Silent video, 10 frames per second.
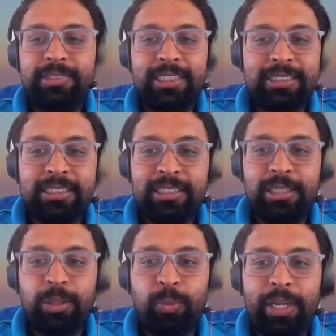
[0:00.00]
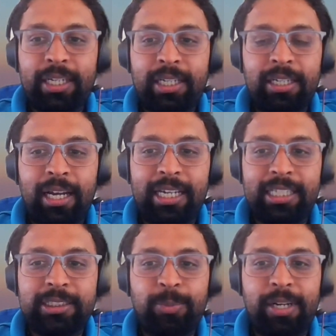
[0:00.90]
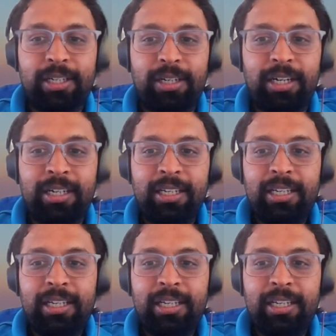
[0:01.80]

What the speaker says: Just as a quick icebreaker,